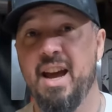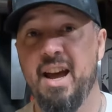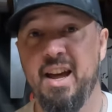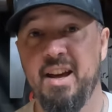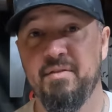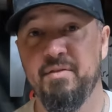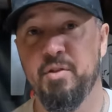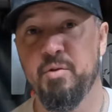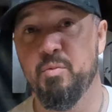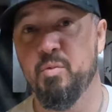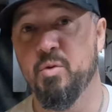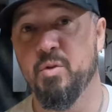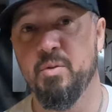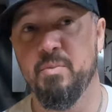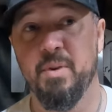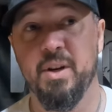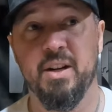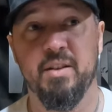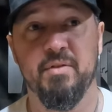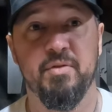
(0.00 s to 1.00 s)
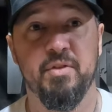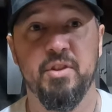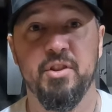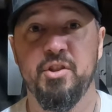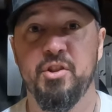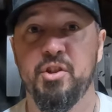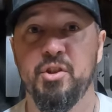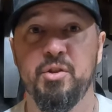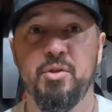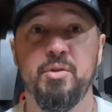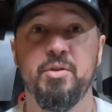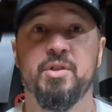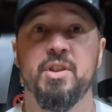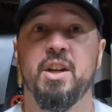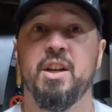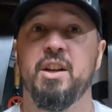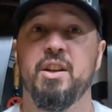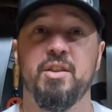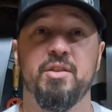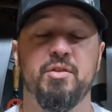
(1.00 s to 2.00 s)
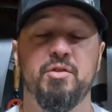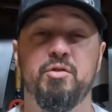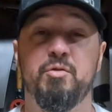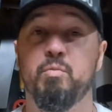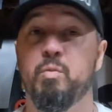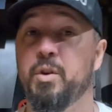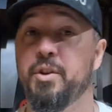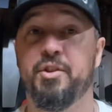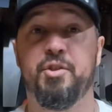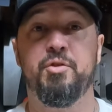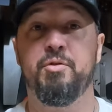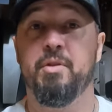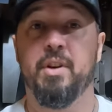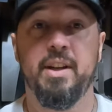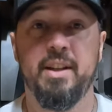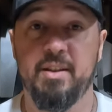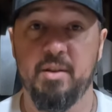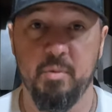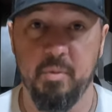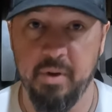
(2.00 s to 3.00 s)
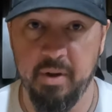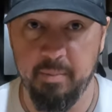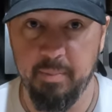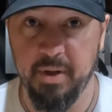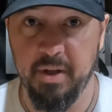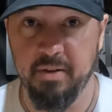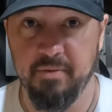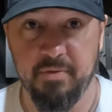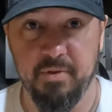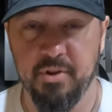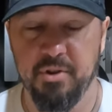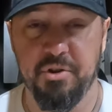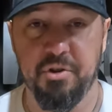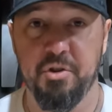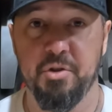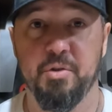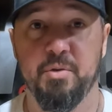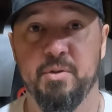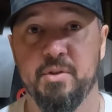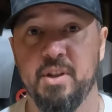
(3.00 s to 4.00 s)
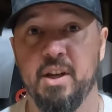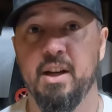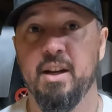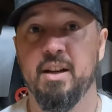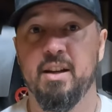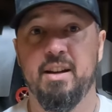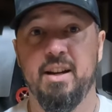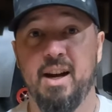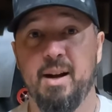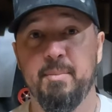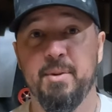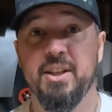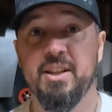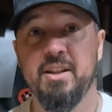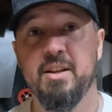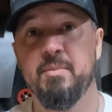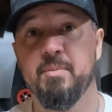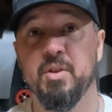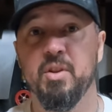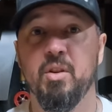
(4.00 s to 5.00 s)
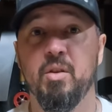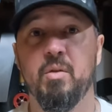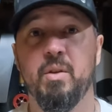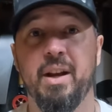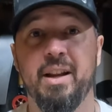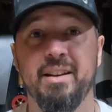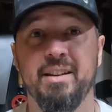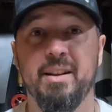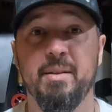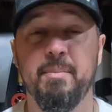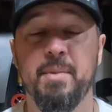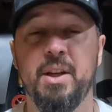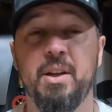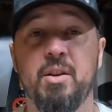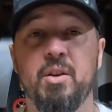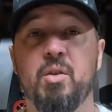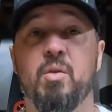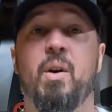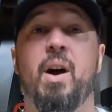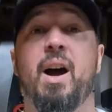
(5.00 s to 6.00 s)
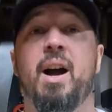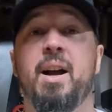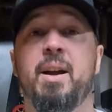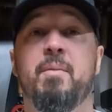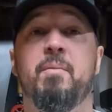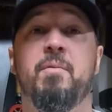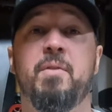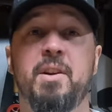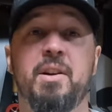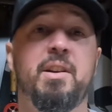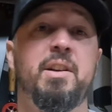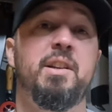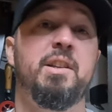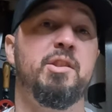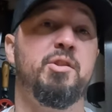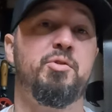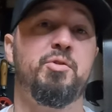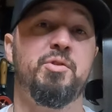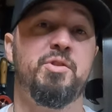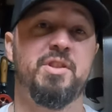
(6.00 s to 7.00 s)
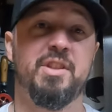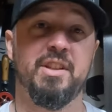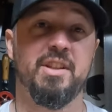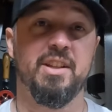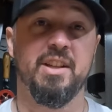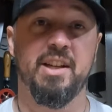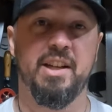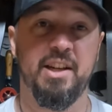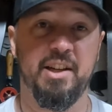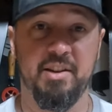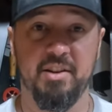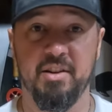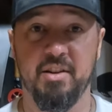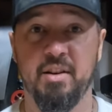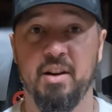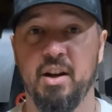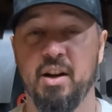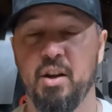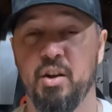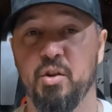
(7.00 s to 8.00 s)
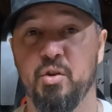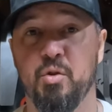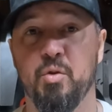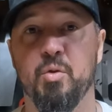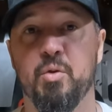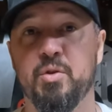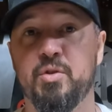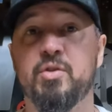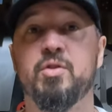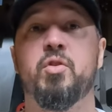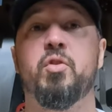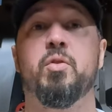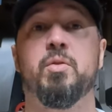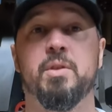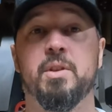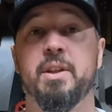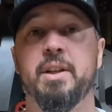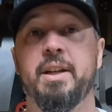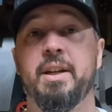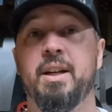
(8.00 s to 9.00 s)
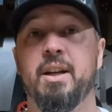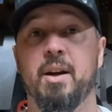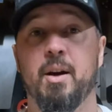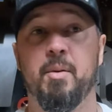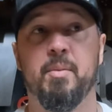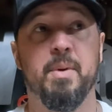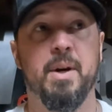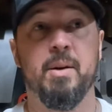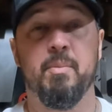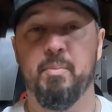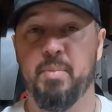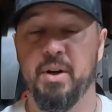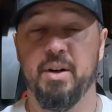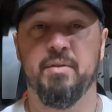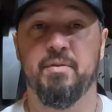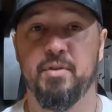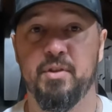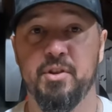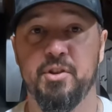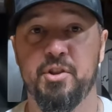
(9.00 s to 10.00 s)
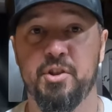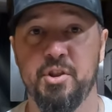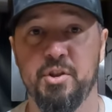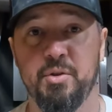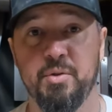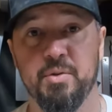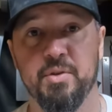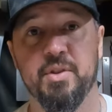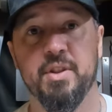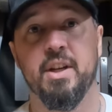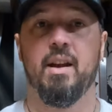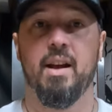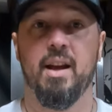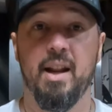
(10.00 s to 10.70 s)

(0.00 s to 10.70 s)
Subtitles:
Have you worn Barefoot shoes? Would you like to wear Barefoot shoes? Comment down below and let me know. I am very interested to hear your story about Barefoot shoes.